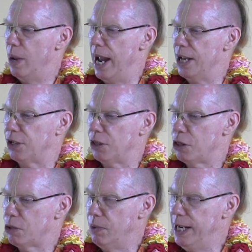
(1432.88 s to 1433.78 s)
as a
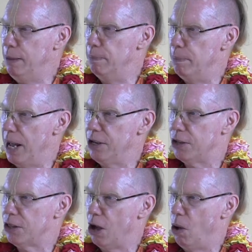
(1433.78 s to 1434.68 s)

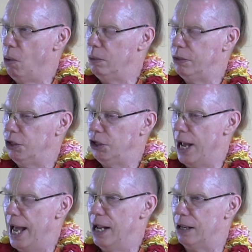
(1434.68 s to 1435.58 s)
3-month-old
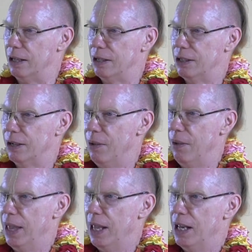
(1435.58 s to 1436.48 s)
child,
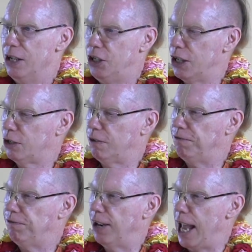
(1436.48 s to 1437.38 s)
just
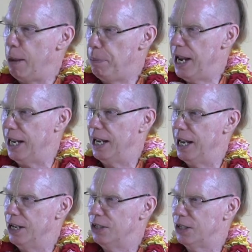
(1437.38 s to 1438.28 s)
flapping
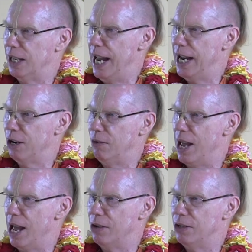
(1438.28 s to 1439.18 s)
his leg
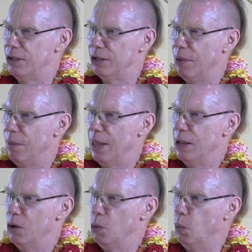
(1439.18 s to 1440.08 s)
around
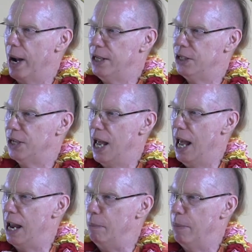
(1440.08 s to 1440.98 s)
one
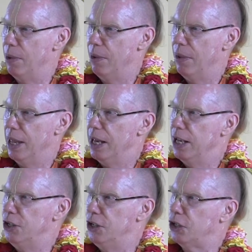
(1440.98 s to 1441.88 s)
time,
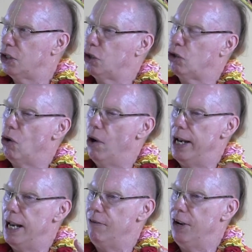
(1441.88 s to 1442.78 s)

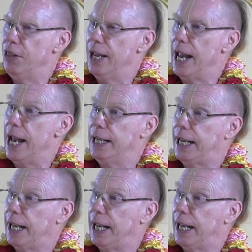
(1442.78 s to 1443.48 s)
destroyed everything and